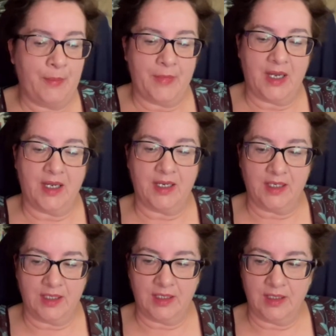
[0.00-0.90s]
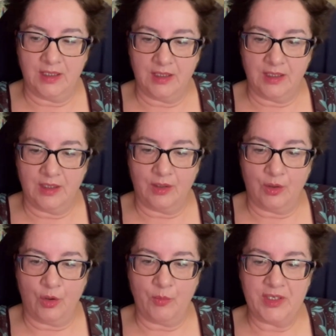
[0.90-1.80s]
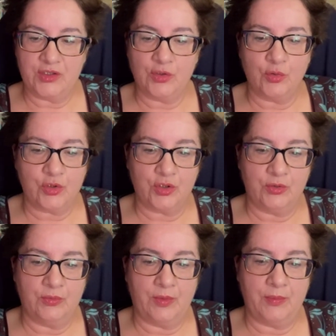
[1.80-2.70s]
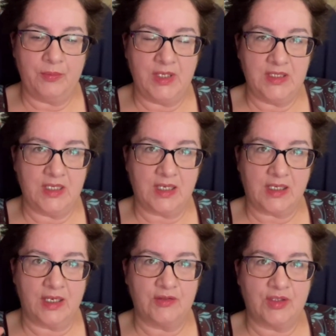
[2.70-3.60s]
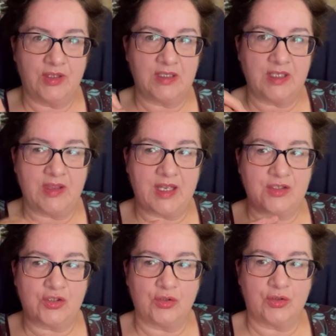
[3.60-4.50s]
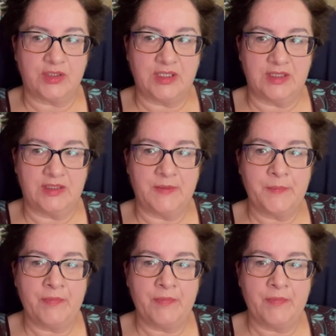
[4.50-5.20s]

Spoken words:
all my social media accounts and things like that sorted.